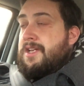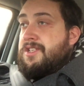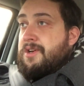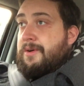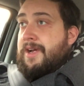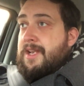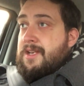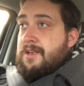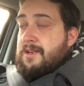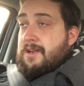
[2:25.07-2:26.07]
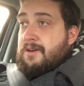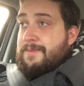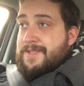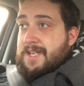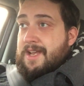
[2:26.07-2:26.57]
doing? Oh, I
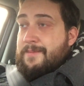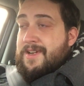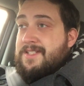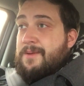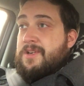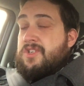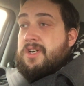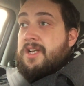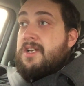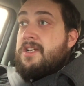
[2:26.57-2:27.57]
just got hit by a semi-truck.